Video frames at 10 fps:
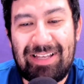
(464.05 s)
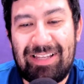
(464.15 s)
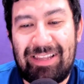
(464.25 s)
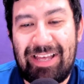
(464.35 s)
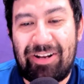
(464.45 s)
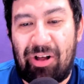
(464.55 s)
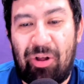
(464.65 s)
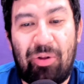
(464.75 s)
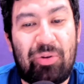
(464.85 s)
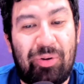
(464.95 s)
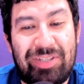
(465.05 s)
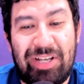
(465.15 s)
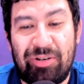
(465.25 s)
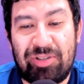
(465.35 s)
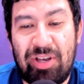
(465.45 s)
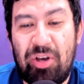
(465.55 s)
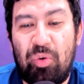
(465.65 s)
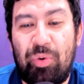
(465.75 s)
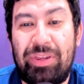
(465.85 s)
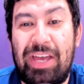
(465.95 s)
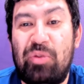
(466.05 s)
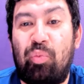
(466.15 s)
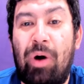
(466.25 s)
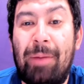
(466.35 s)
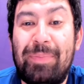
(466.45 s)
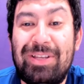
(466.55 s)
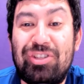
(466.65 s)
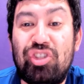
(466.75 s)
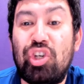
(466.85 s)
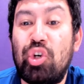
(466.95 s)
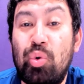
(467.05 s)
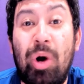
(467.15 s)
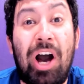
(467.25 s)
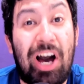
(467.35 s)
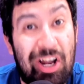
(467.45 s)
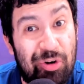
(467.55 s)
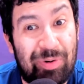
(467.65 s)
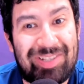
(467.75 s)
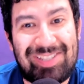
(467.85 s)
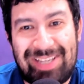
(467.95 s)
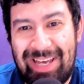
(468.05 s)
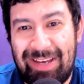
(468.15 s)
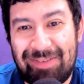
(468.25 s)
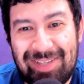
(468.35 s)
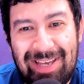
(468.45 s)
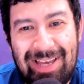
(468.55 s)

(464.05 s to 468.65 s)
led all goaltenders with a whopping 200 saves